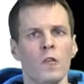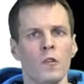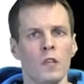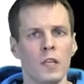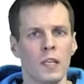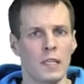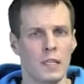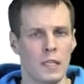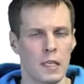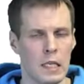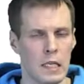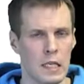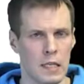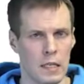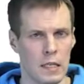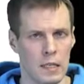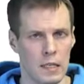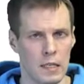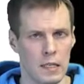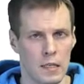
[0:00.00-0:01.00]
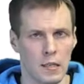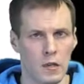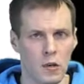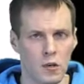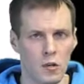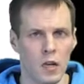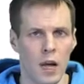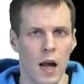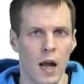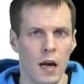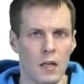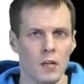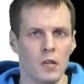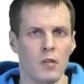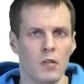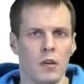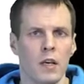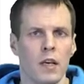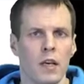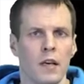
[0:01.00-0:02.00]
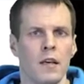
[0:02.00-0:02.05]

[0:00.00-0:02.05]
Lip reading: these indices is not actually